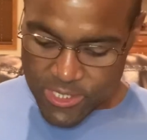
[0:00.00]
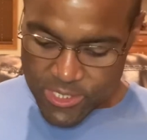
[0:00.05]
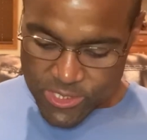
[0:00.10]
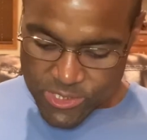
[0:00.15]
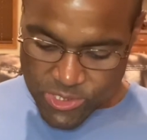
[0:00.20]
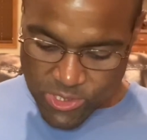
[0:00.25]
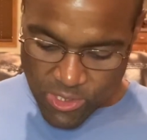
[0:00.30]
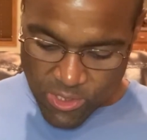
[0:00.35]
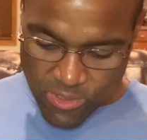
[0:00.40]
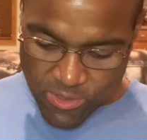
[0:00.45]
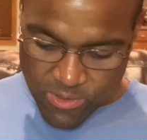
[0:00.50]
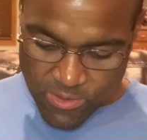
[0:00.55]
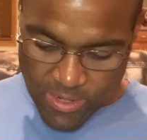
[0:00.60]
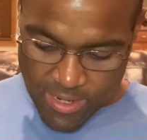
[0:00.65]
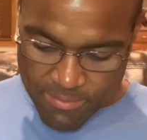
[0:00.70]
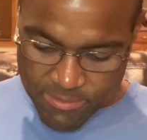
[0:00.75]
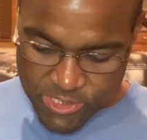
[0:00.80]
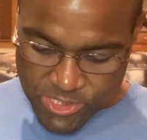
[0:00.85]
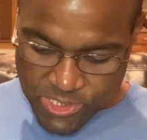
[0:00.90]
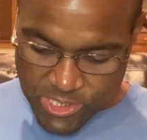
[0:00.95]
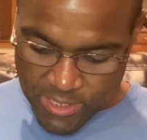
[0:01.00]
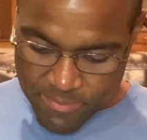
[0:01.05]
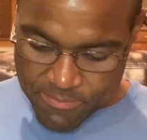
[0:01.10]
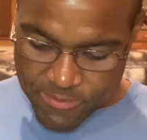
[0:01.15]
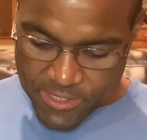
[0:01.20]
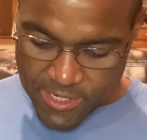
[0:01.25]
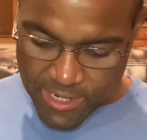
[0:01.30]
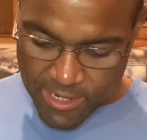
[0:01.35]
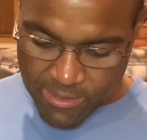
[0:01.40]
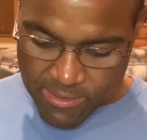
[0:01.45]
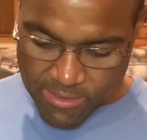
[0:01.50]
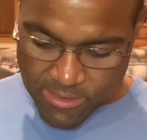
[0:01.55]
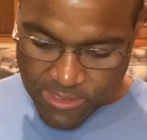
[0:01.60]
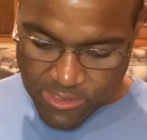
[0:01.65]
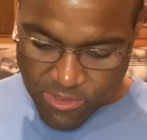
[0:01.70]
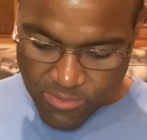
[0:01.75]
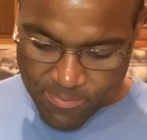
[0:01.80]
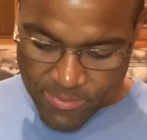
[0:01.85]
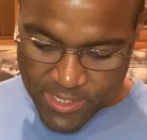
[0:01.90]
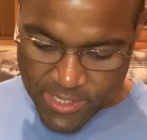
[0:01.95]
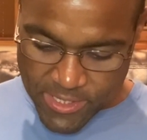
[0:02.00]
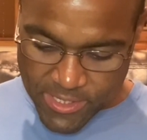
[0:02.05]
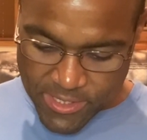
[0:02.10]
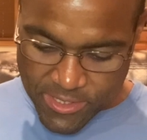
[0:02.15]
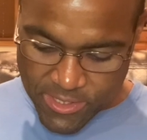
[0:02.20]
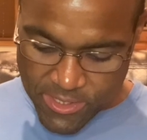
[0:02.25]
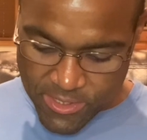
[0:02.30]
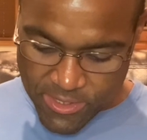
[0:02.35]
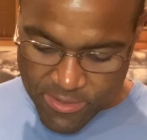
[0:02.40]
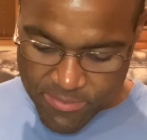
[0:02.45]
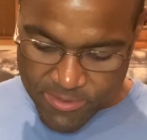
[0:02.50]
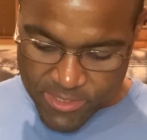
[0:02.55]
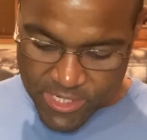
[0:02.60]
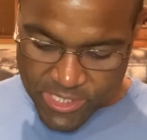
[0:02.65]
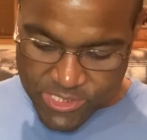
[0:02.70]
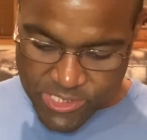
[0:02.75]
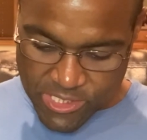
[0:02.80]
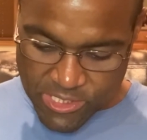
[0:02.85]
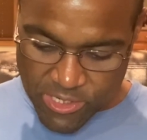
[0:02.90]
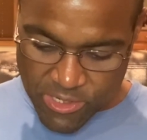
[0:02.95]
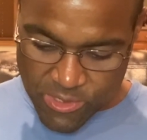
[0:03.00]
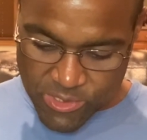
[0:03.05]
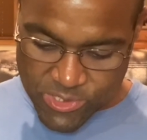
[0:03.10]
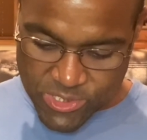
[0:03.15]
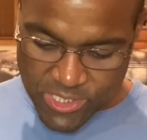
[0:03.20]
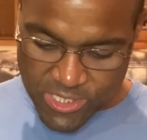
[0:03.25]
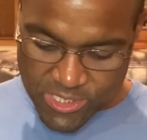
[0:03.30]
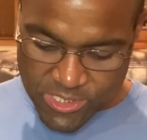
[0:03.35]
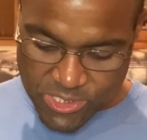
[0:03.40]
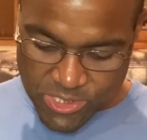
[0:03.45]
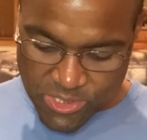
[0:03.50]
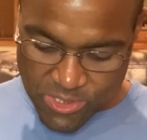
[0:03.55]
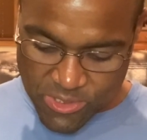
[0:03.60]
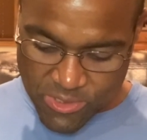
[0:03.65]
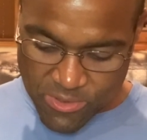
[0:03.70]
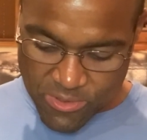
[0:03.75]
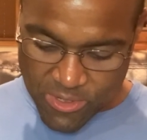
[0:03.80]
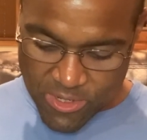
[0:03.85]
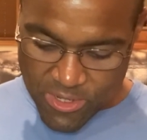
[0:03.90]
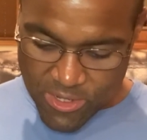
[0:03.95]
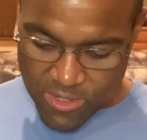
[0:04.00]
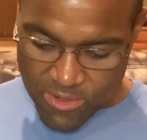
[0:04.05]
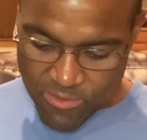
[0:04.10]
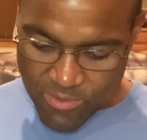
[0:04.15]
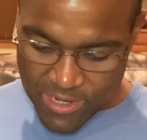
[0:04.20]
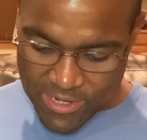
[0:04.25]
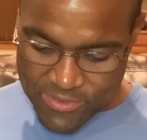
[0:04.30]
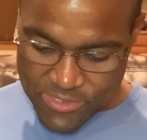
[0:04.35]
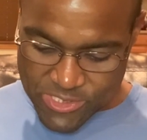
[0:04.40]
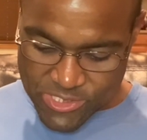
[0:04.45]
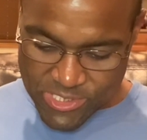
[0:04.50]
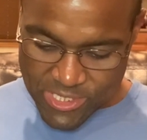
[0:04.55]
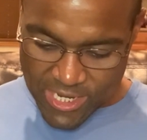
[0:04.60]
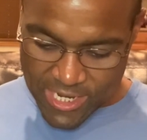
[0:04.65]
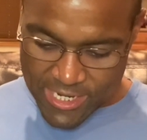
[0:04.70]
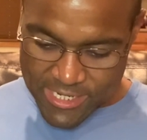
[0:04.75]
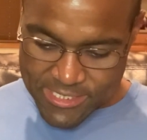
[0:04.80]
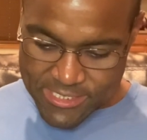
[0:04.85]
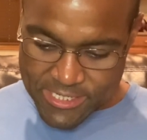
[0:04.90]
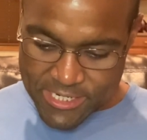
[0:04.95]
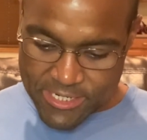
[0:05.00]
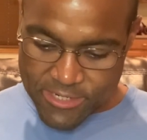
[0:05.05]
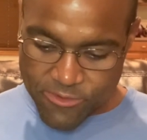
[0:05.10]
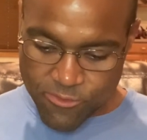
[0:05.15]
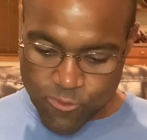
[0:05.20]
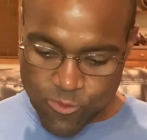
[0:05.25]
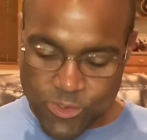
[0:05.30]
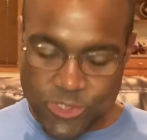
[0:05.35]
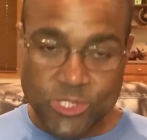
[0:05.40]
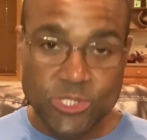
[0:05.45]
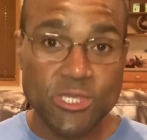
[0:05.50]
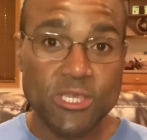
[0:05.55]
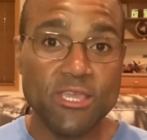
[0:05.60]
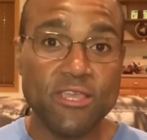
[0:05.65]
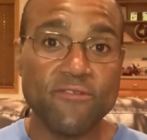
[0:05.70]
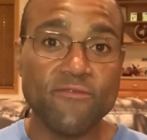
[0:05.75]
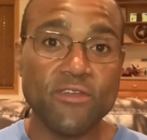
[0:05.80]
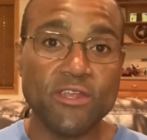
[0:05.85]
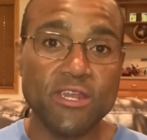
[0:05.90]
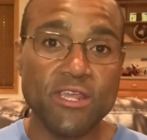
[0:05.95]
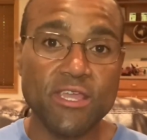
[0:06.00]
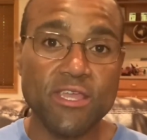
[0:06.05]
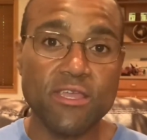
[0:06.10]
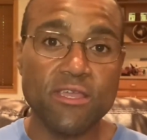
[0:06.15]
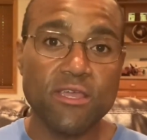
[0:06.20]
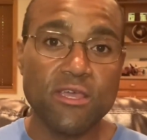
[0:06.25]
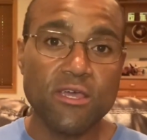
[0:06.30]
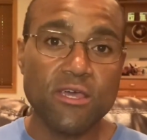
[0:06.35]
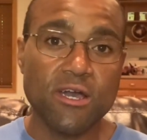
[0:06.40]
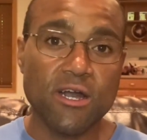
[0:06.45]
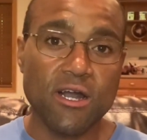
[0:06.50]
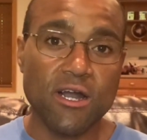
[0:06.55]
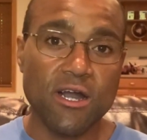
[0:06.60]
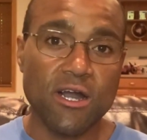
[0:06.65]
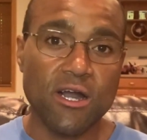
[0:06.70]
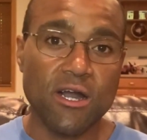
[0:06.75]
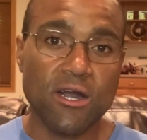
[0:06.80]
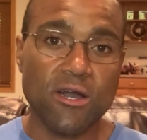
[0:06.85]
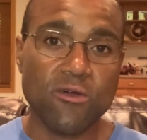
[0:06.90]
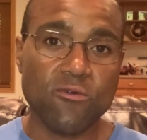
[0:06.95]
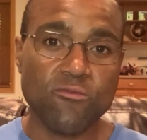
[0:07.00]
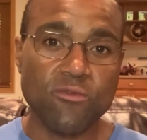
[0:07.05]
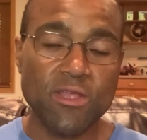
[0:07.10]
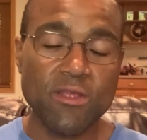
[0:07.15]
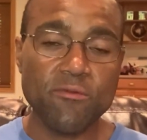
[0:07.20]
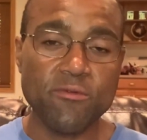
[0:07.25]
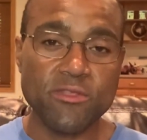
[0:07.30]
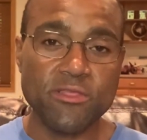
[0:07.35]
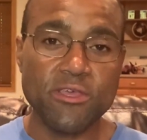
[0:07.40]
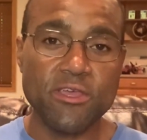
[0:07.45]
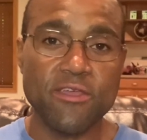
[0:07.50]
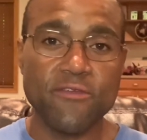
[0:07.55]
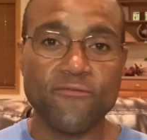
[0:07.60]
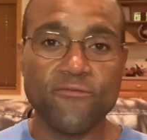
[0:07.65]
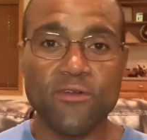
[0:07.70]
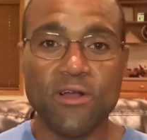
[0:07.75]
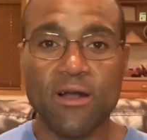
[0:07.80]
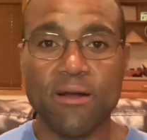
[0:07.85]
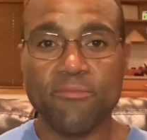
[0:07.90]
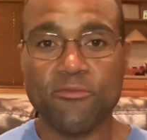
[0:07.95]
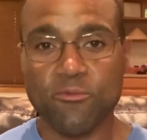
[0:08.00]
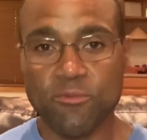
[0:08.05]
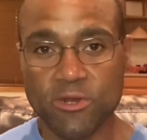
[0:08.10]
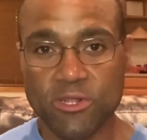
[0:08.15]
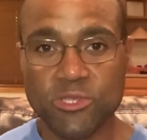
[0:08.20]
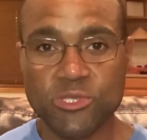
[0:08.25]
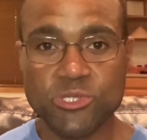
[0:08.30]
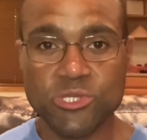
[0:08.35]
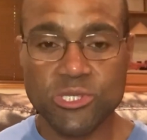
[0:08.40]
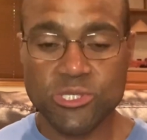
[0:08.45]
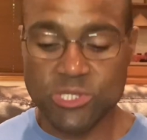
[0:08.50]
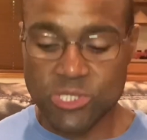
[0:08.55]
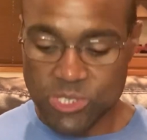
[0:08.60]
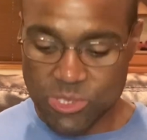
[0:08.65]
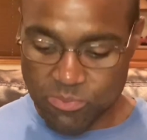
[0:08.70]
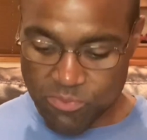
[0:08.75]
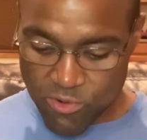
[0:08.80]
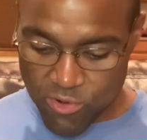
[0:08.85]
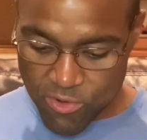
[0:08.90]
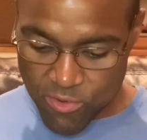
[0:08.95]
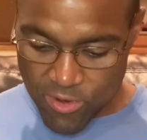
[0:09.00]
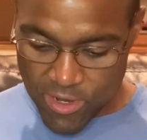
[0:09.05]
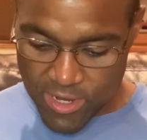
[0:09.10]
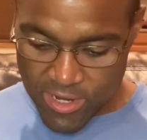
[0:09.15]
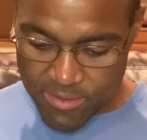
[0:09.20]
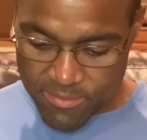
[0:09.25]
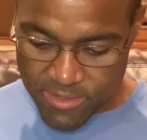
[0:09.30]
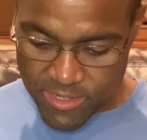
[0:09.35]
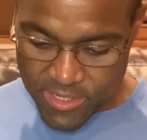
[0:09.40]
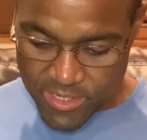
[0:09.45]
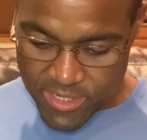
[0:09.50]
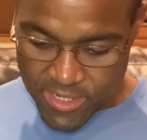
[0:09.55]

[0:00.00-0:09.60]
So I'm going to skip down a little bit in here because it goes into why this guy didn't receive any rent relief from the rental assistance program.